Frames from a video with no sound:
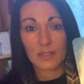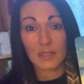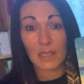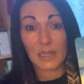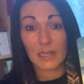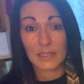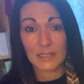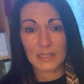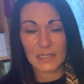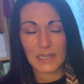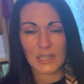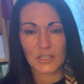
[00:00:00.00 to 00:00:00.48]

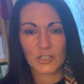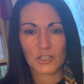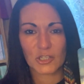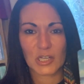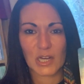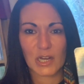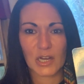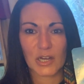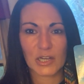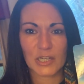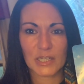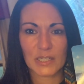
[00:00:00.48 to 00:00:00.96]
like
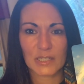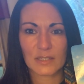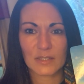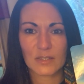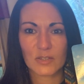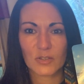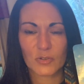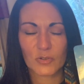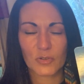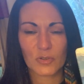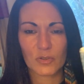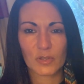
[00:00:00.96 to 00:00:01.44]

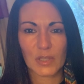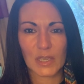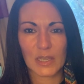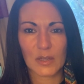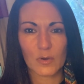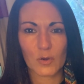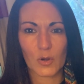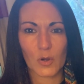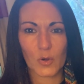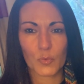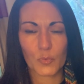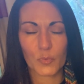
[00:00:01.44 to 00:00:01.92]
Sagittarians,
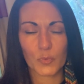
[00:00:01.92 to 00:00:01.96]
are